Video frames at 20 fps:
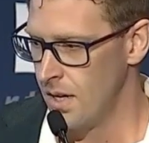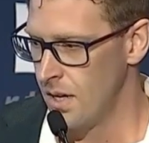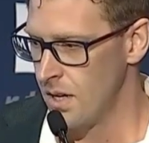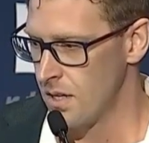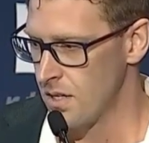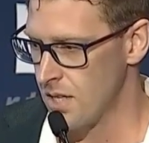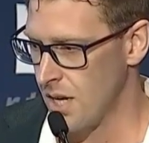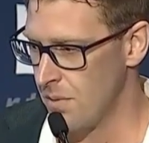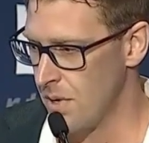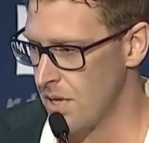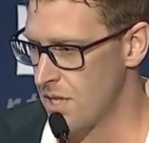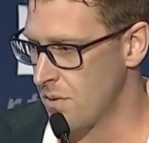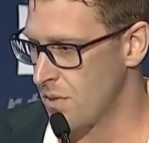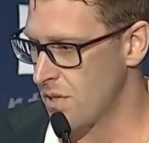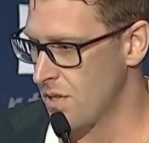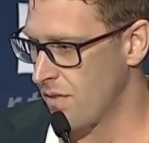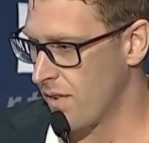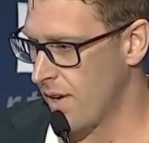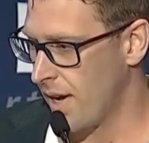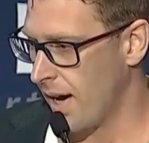Some estimates
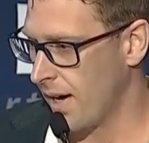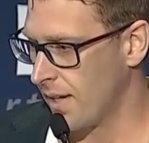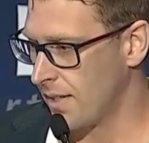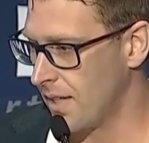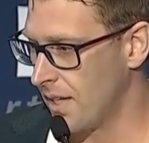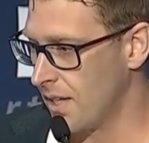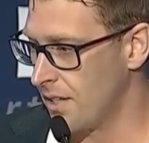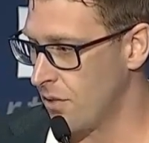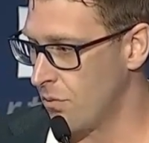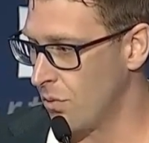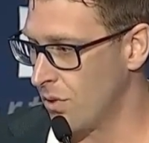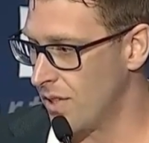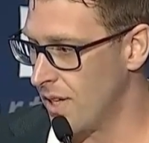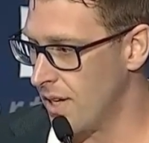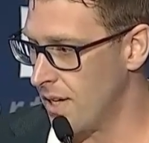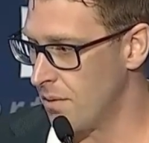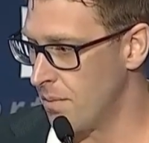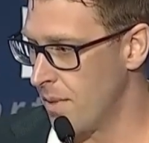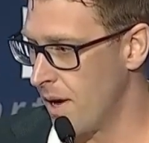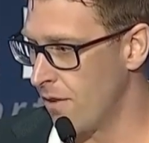have calculated that we'll
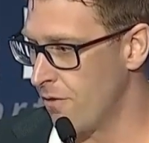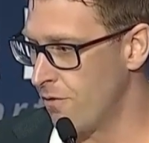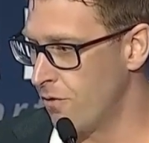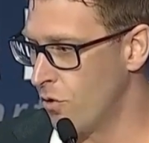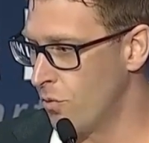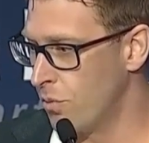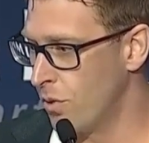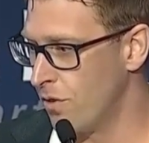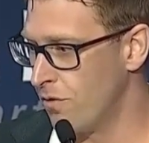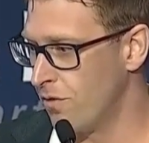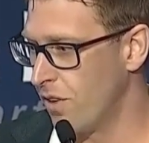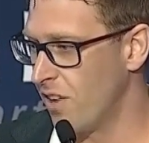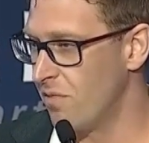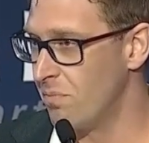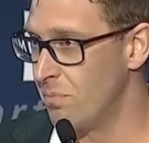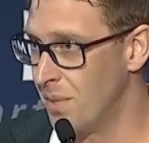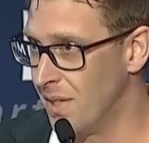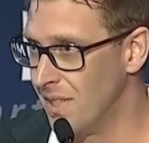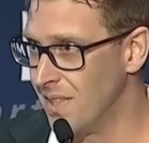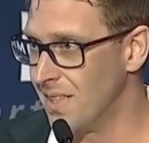need about 4.5
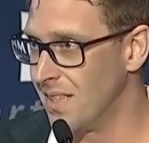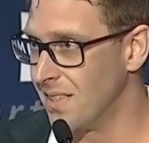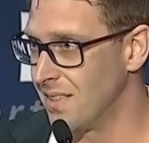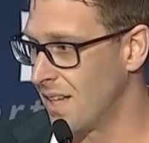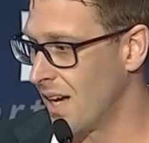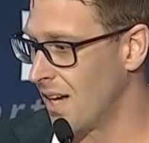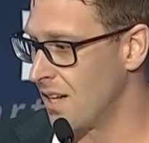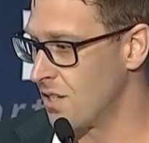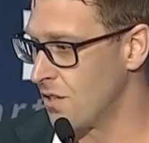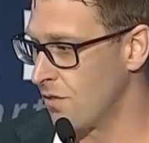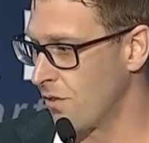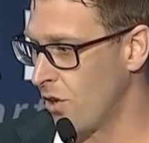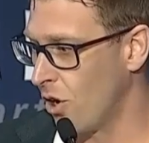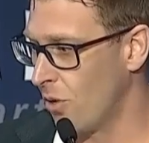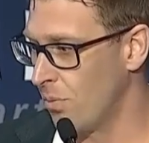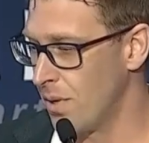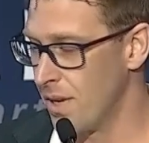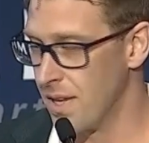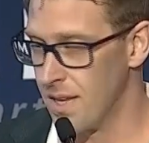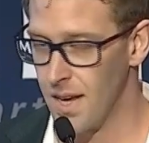billion tonnes of
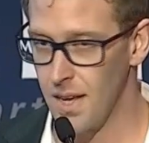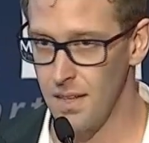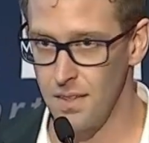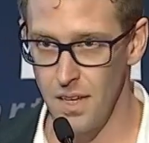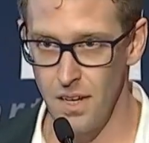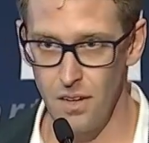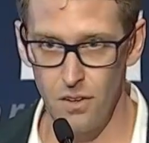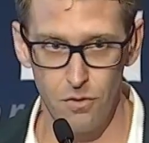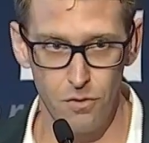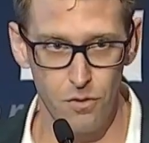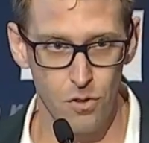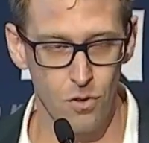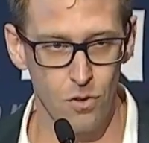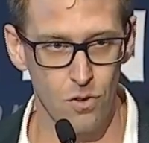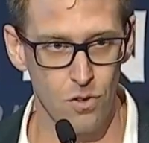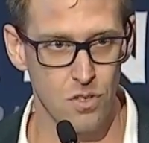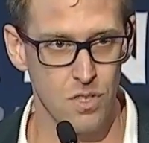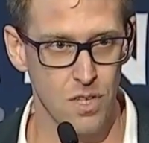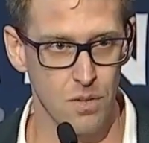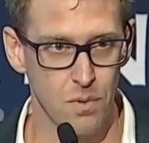copper to get there, and of
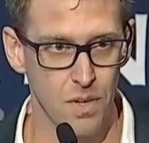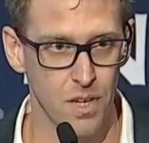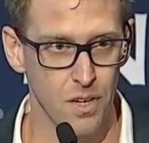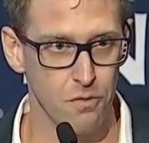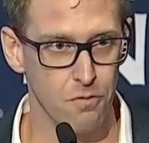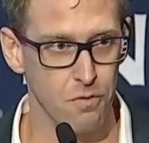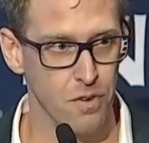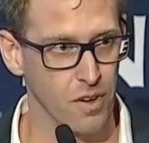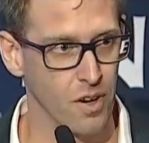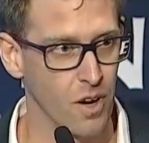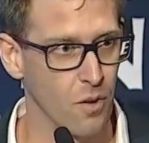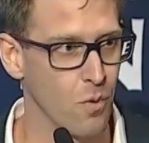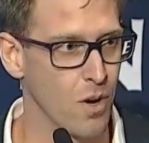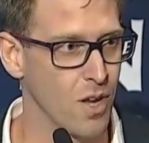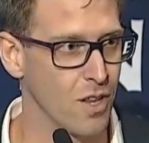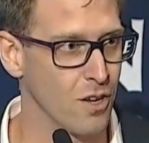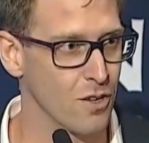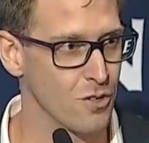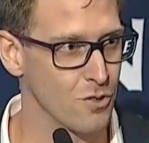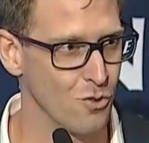course then we need to figure out where
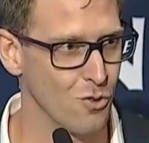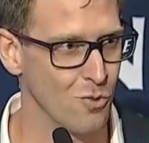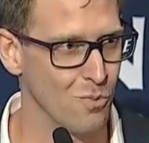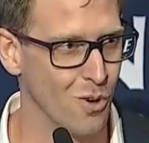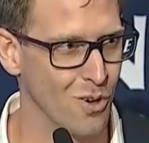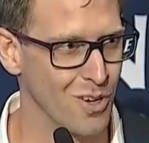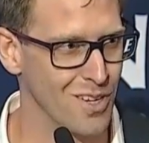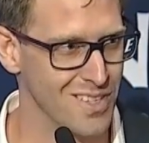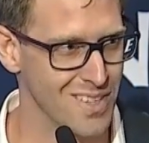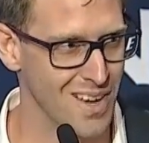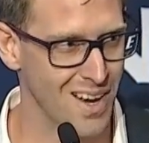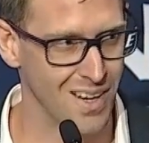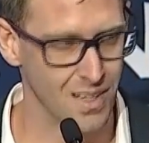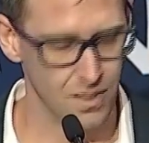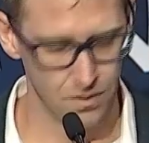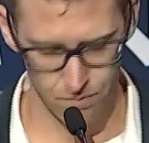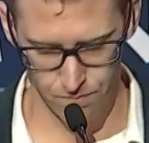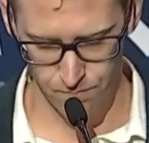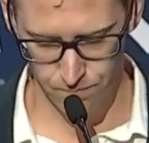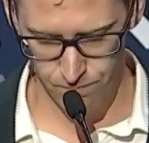those ore bodies are.
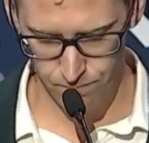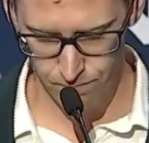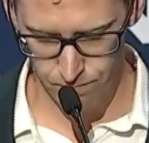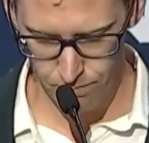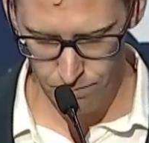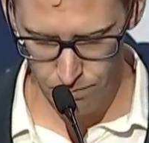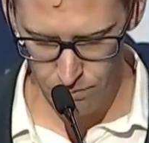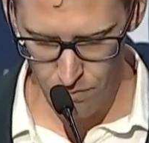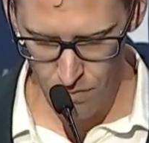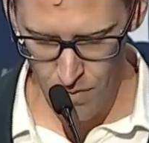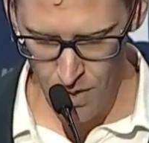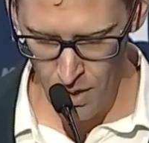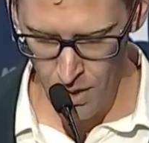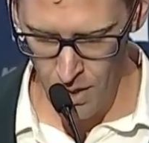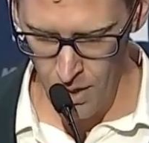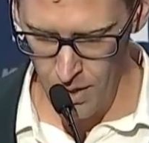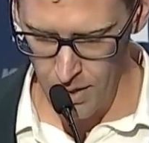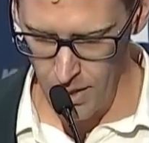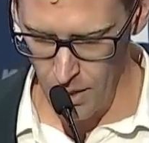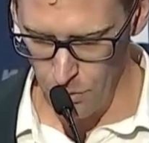
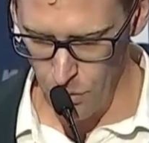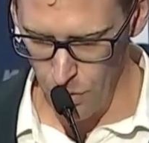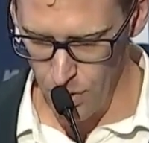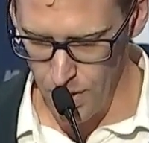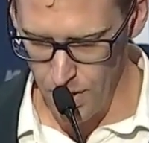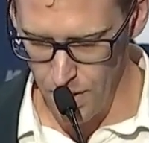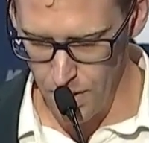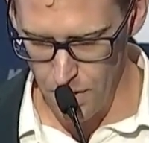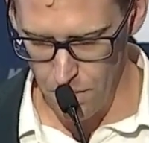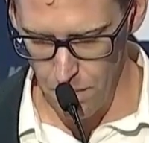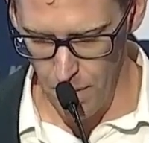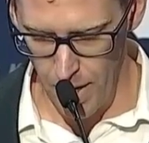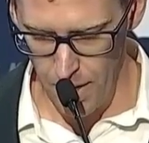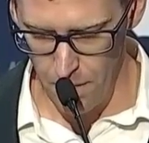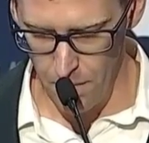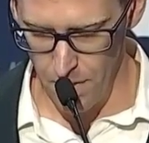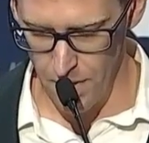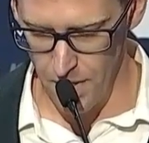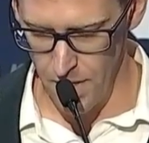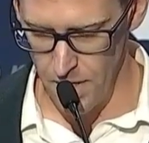Now, I'm not here to debate
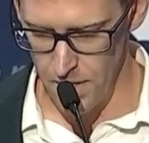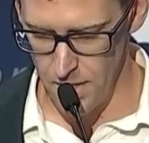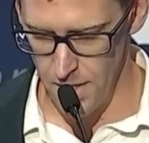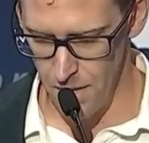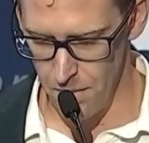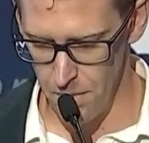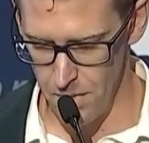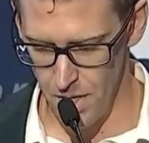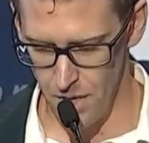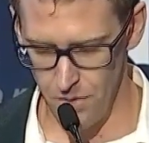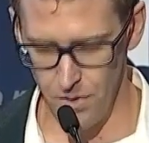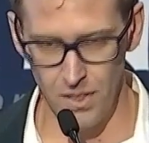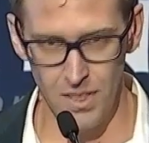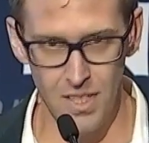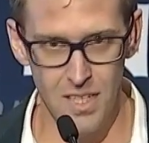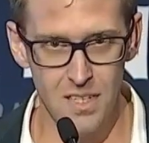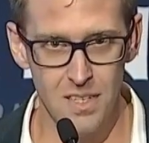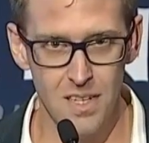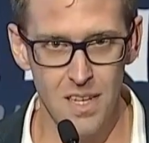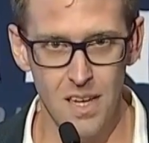whether these numbers are
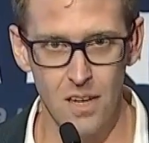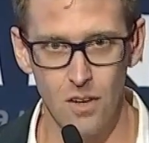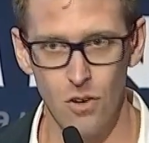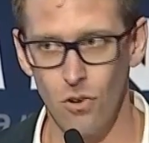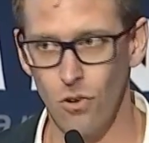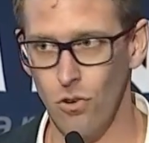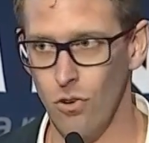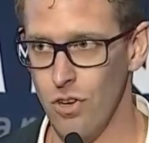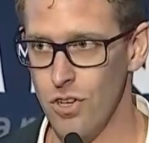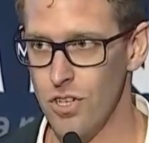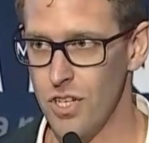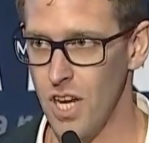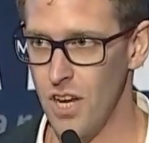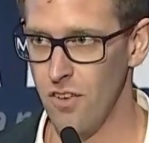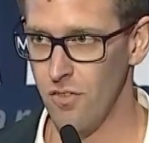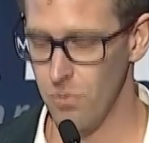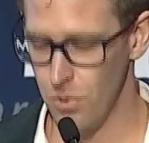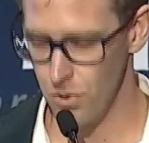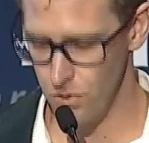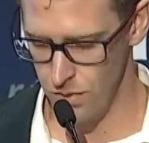realistic or
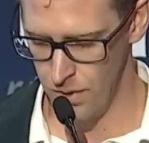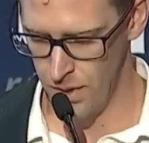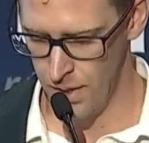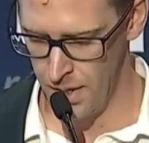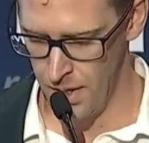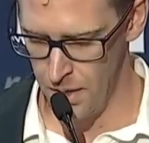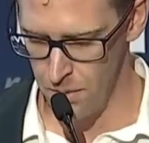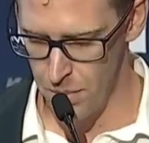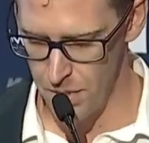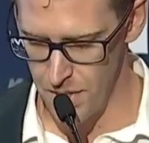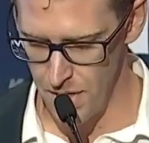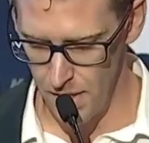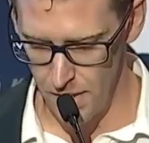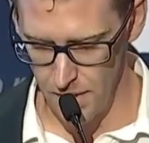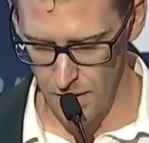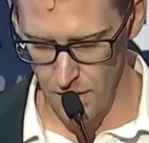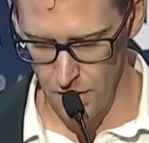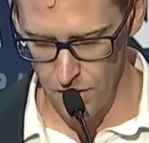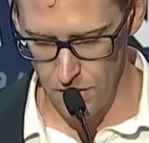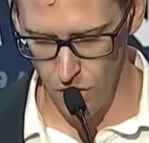achievable,
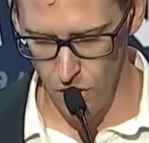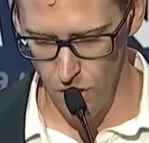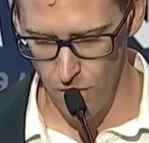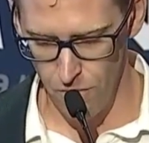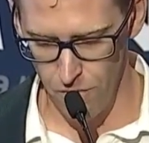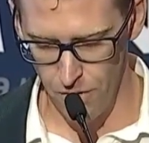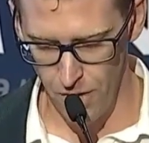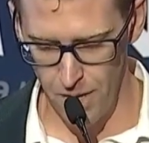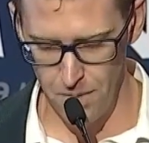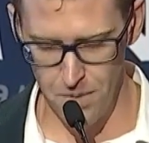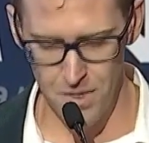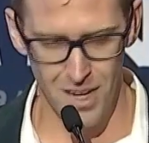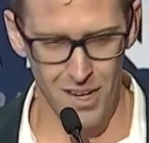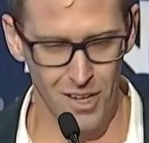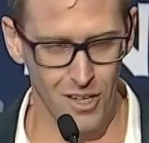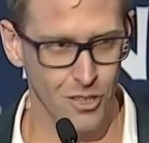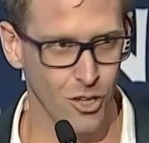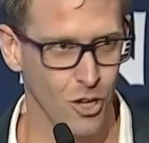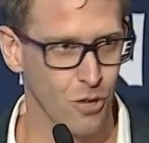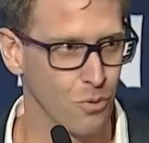particularly in the timeframes that our
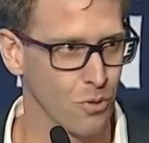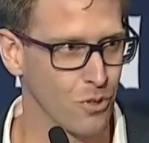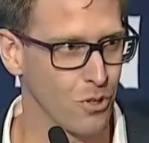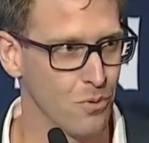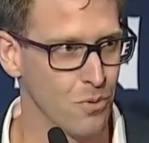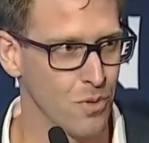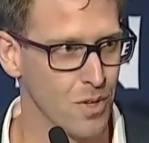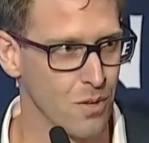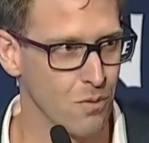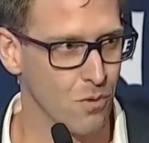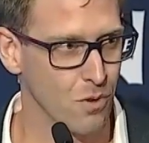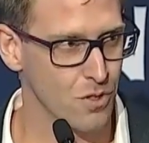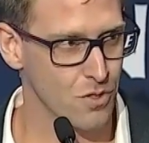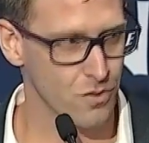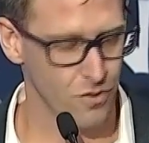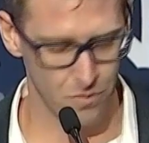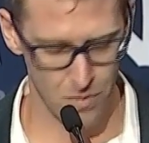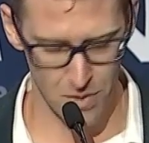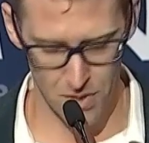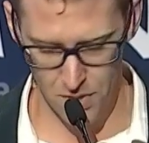global community wants
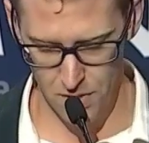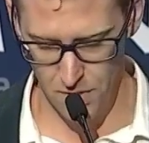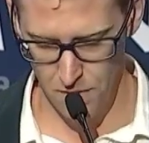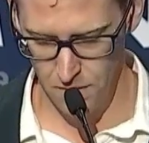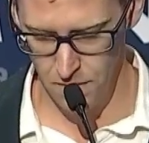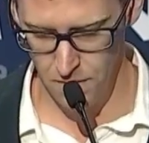from us.